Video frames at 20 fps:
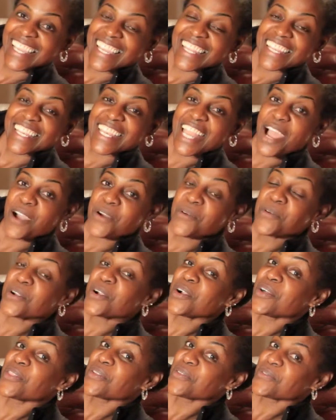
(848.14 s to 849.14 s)
Now we're
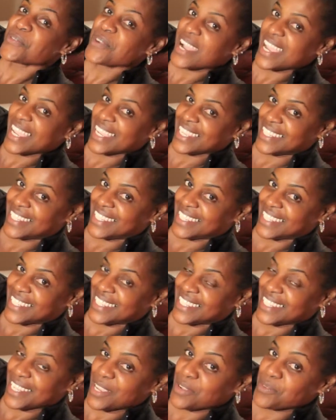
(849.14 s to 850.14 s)
on the right.
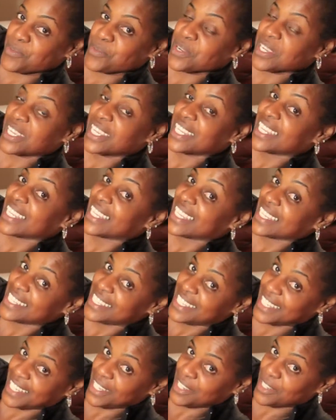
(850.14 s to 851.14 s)
And we're going to
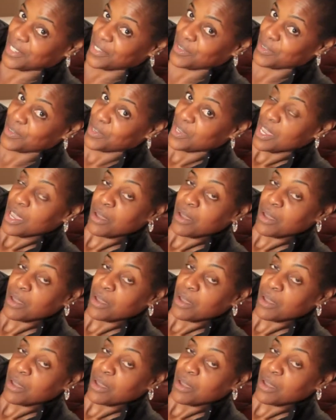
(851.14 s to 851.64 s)
continue.